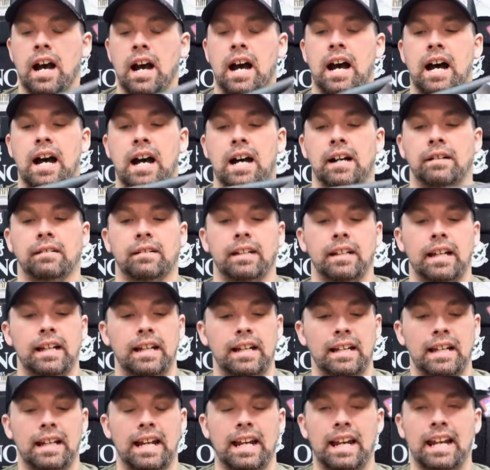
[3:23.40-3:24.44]

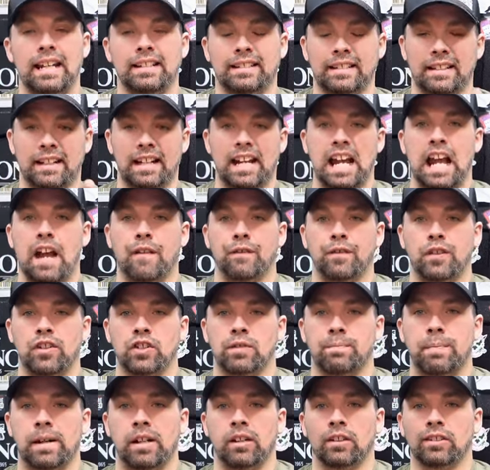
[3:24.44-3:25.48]
18.5
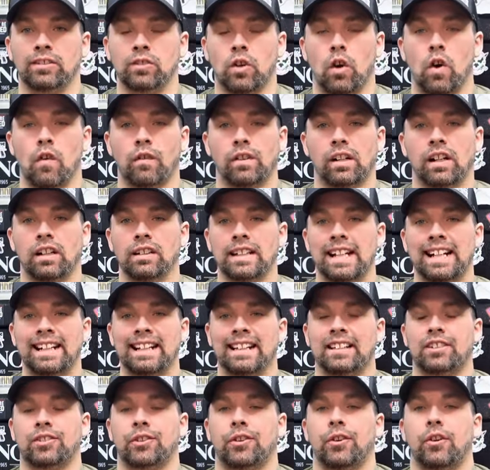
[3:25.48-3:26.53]
inch barrels. Overall
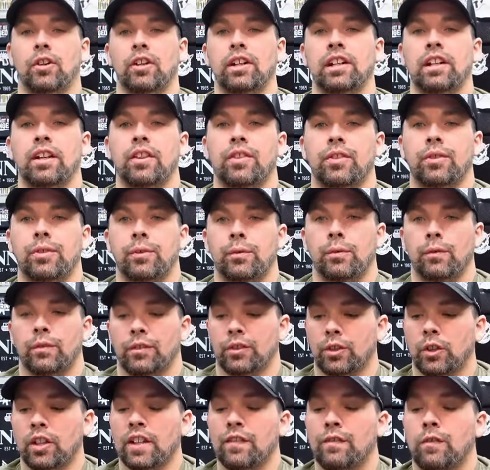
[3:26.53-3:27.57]
length is
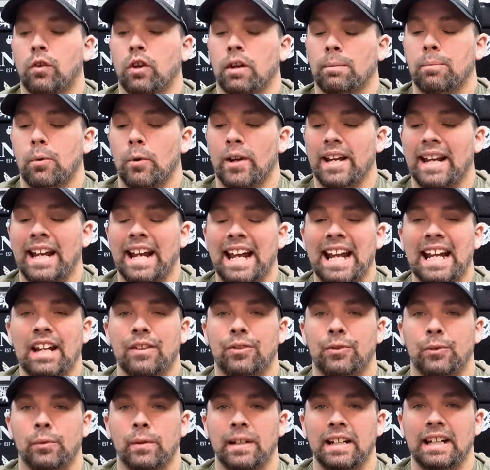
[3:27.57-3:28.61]

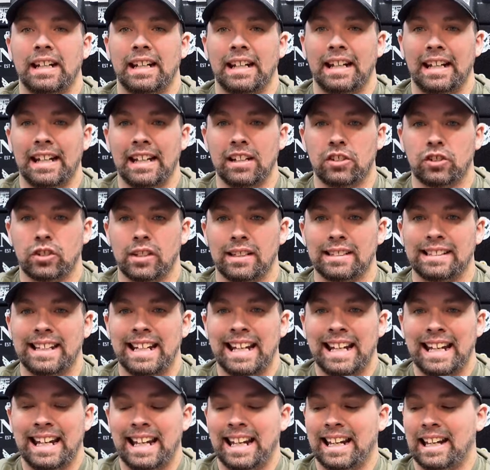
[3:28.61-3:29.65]
34.83 inches.
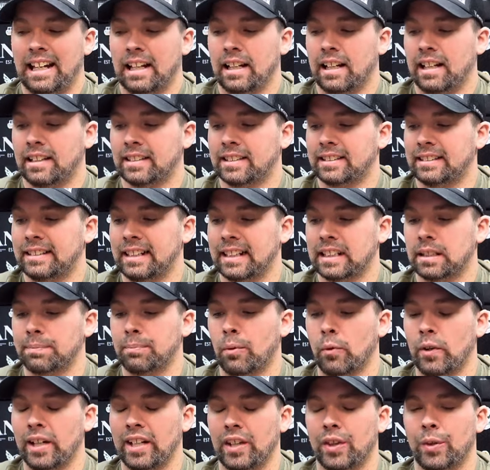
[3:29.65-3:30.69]
It is
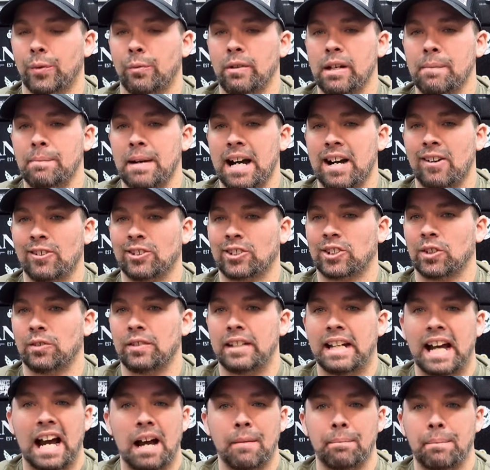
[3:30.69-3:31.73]
6.3 pounds, so
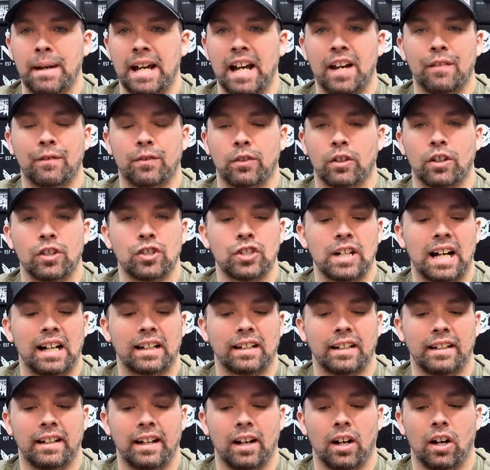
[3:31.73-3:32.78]
not bad for a
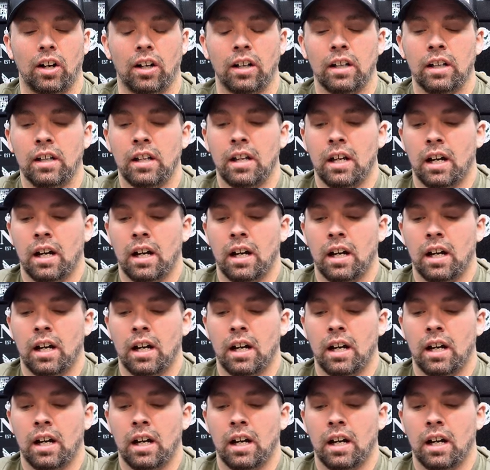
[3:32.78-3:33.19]
shotgun at all.